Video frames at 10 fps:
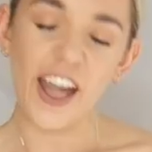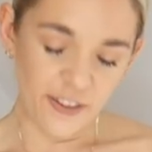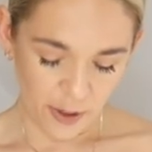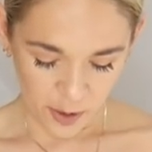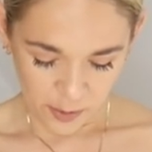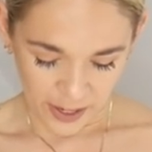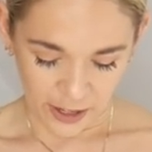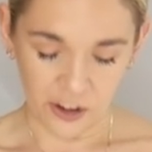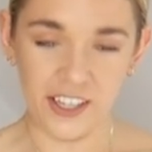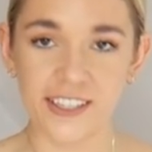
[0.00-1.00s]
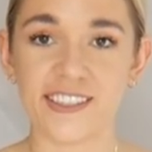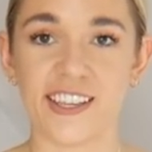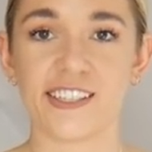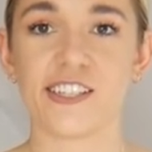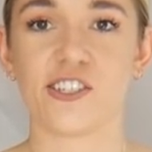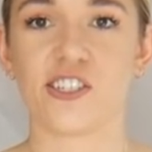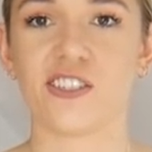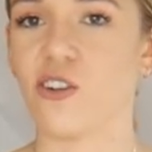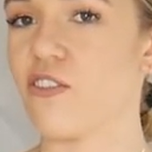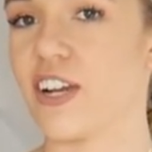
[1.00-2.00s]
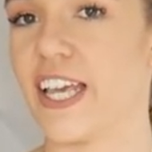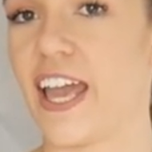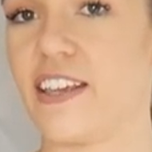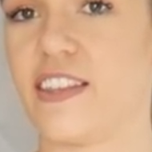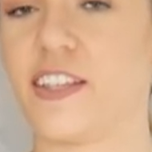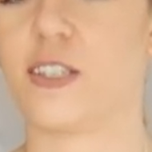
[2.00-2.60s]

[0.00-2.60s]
If I'm completely honest, this is just not really anything